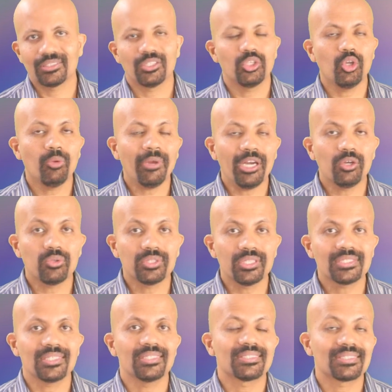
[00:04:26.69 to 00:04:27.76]
You may do
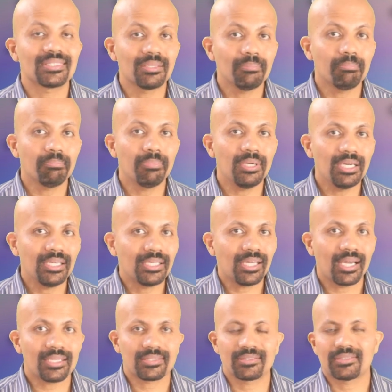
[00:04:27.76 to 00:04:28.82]
this in simple
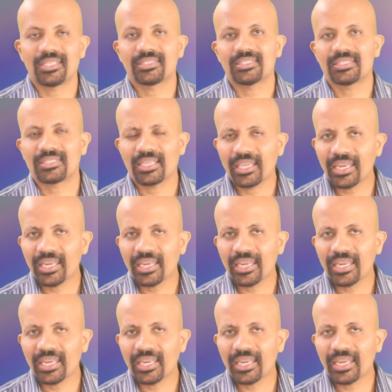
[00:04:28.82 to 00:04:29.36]
tasks such as